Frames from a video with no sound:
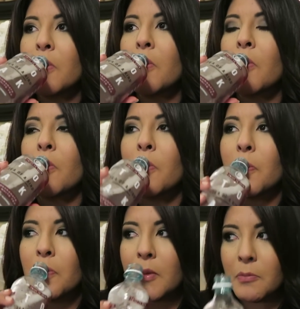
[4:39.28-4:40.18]

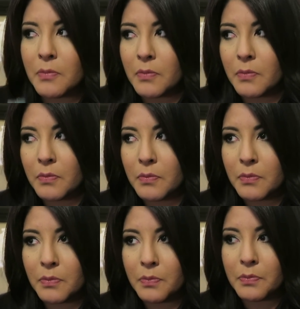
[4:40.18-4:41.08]

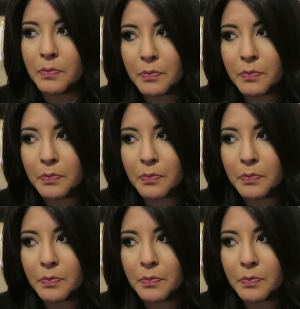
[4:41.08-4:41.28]
No one is speaking in this clip.